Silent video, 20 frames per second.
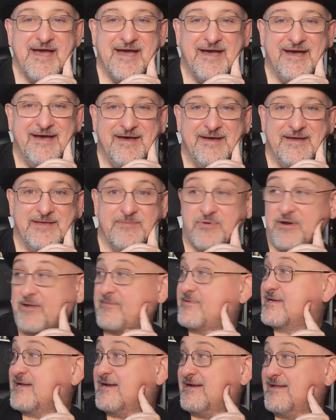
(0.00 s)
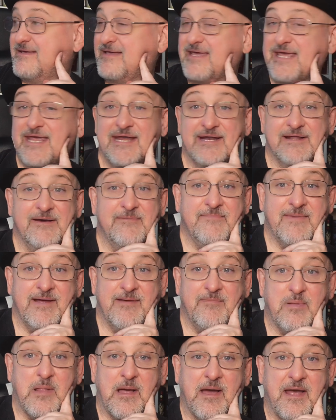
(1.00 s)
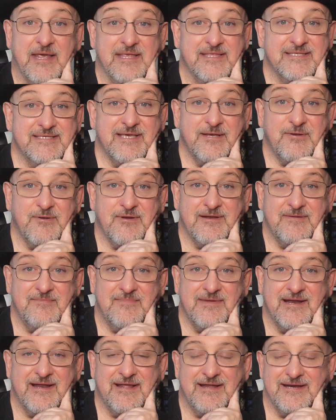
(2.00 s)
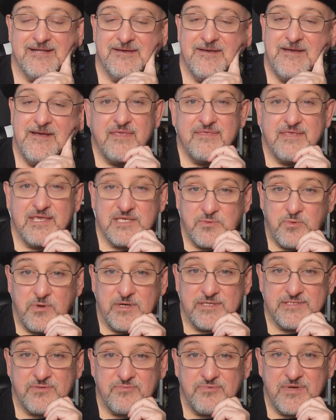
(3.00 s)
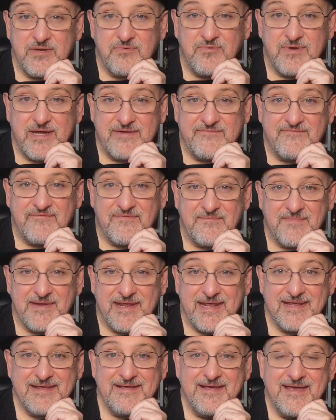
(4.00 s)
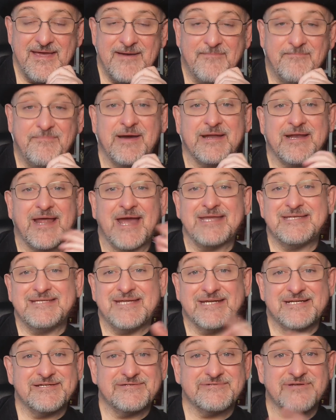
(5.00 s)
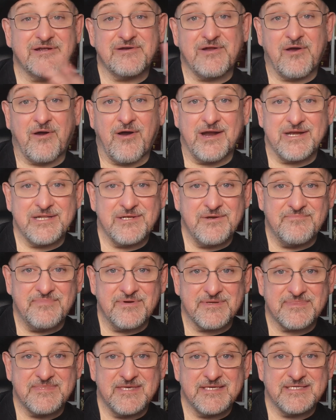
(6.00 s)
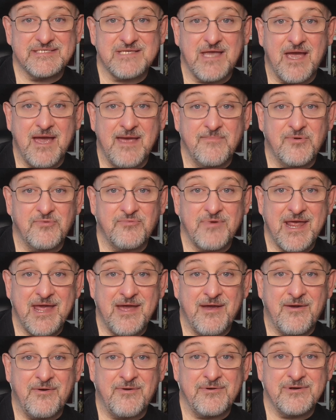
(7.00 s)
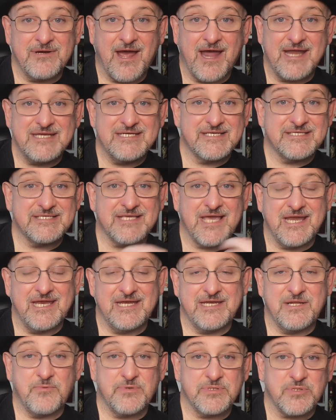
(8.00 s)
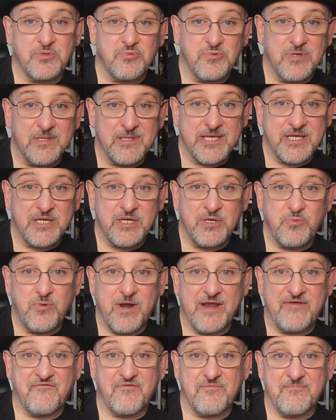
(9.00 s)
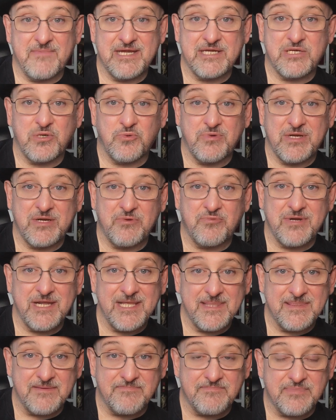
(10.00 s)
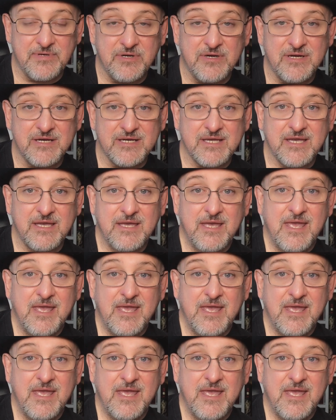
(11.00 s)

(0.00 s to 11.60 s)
probably going to hit up my blinds here in a minute. This was a reread for me, but I did it on audiobook this time around. I decided it was a really good way for me to reread the book,